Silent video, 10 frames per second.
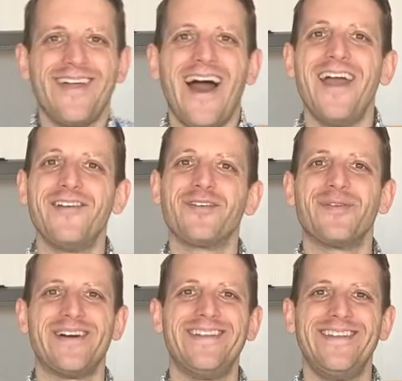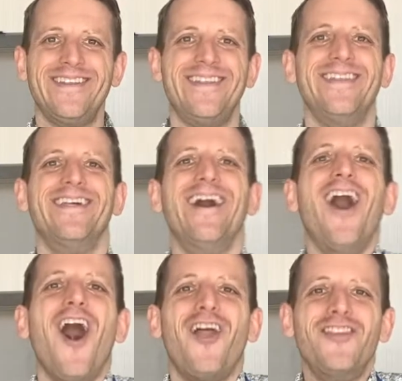Hi everyone.
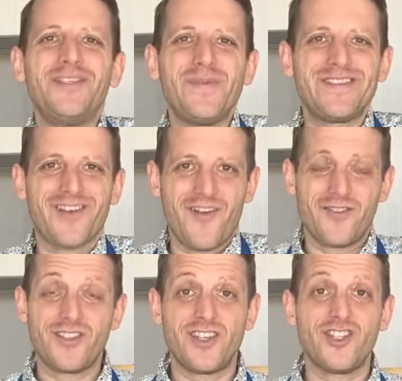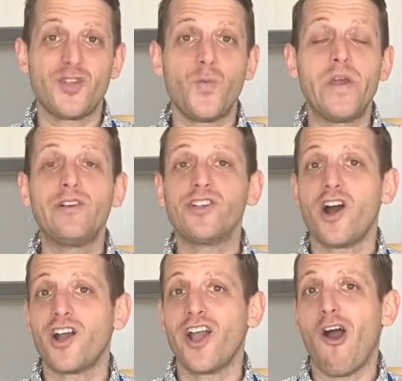On this week's conversation, we are
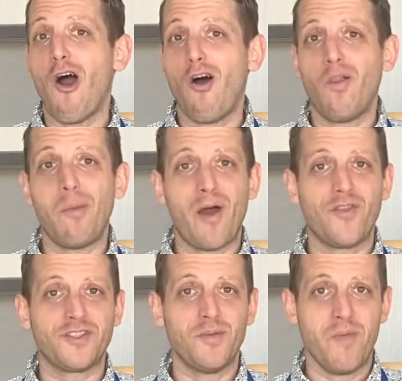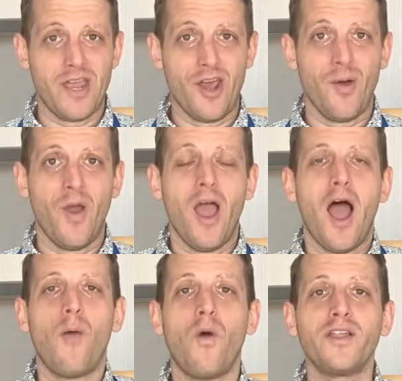talking all about the tomato.
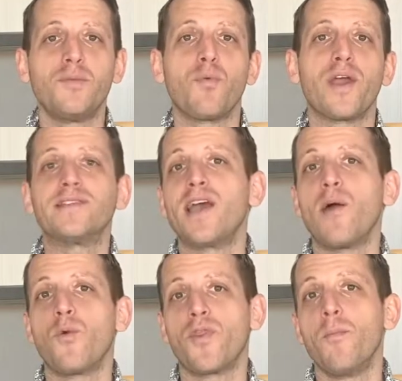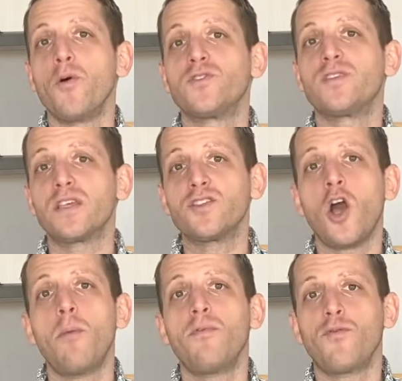I wanted to break down what the most 6
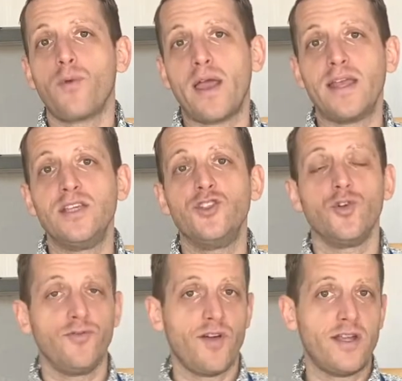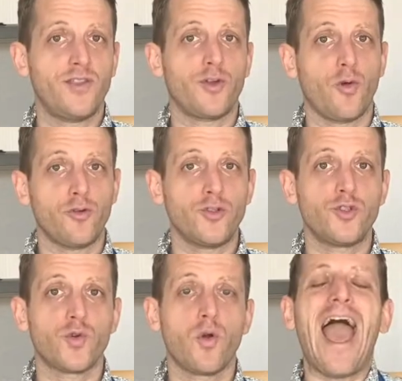common varieties you'll find at the grocery
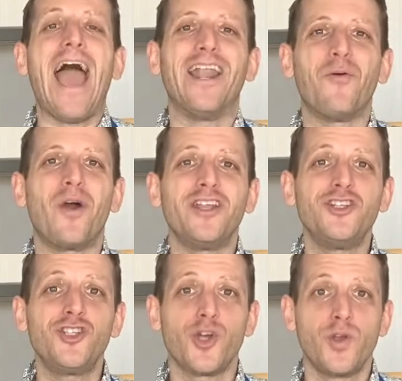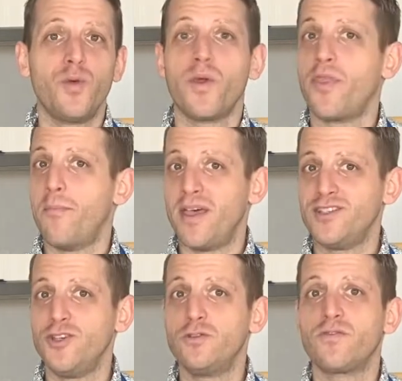store, and I wanted to show you what the
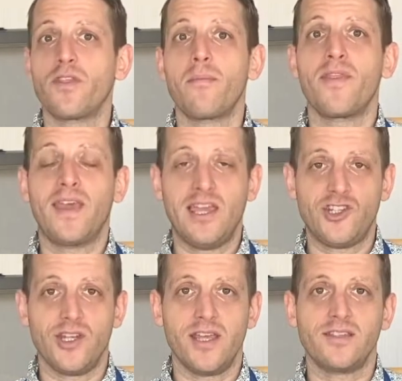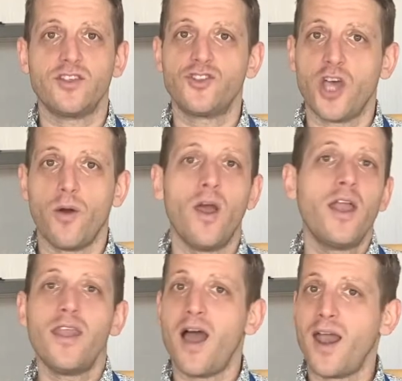best use for them in the kitchen is. So,
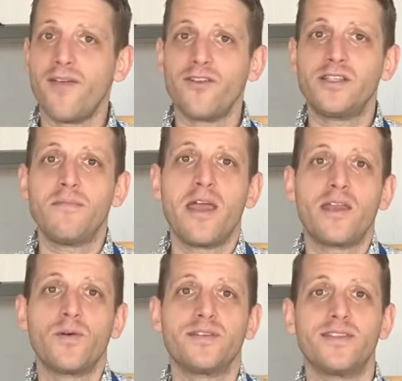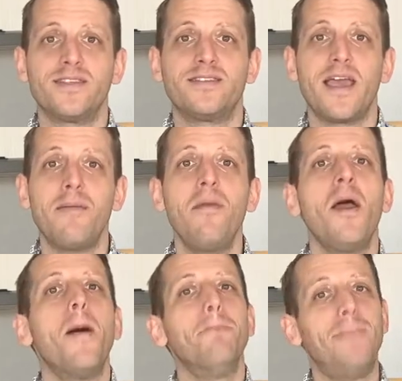not every tomato is the same,
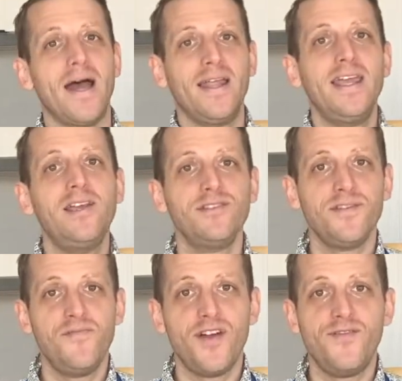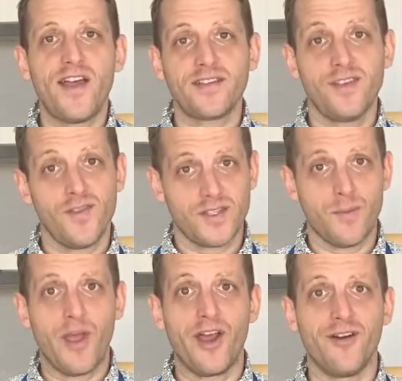but here's some fun facts on the
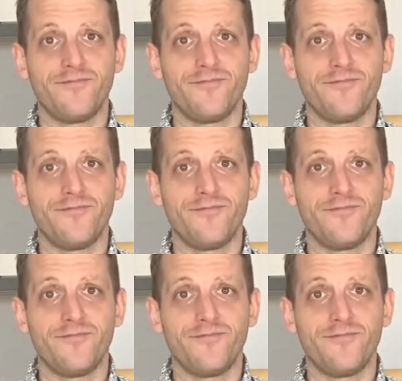tomato.